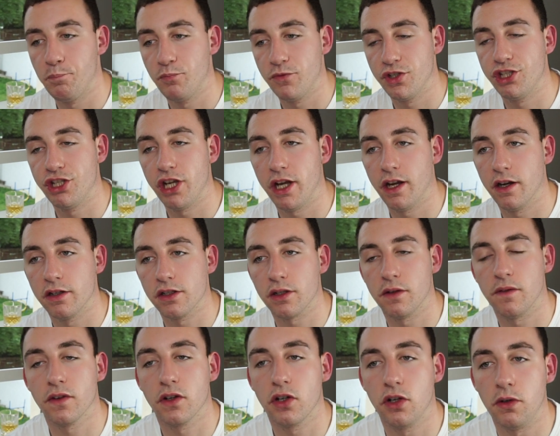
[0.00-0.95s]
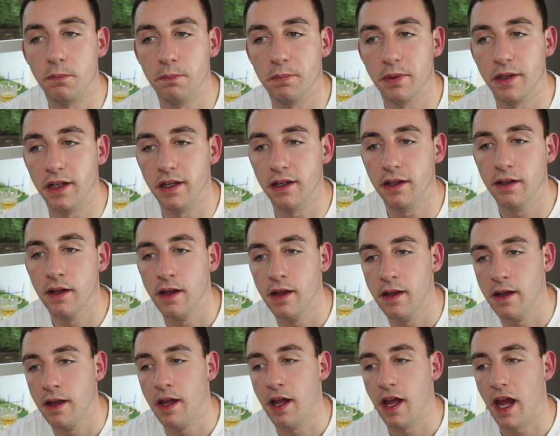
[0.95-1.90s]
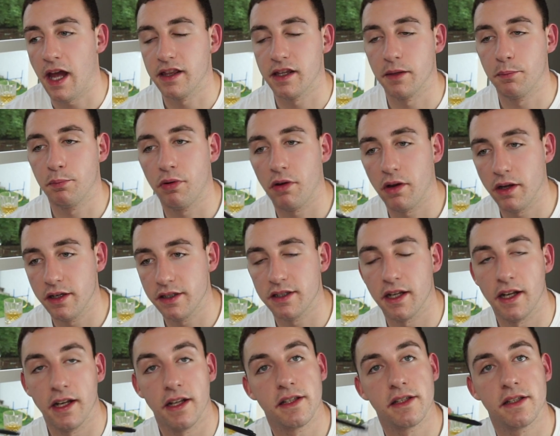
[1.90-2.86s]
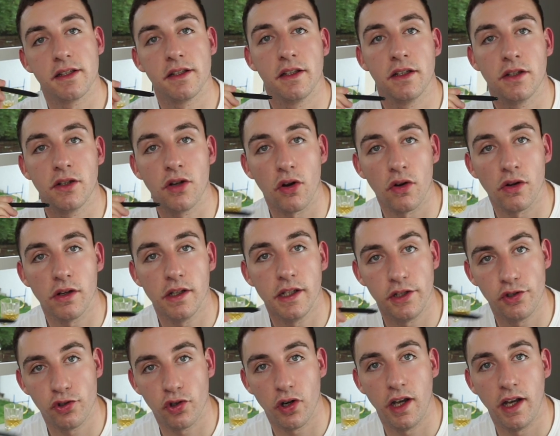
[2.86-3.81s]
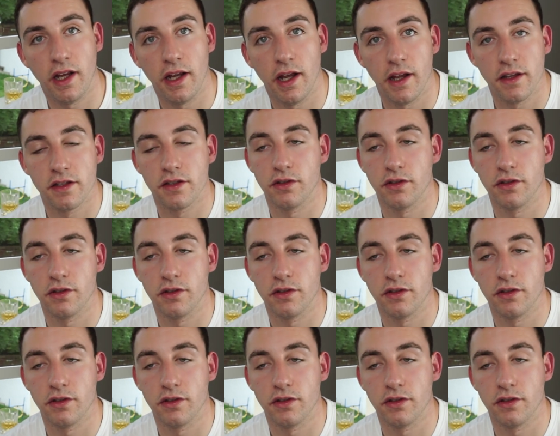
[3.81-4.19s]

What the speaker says: shares of a company at the price that it's currently trading at.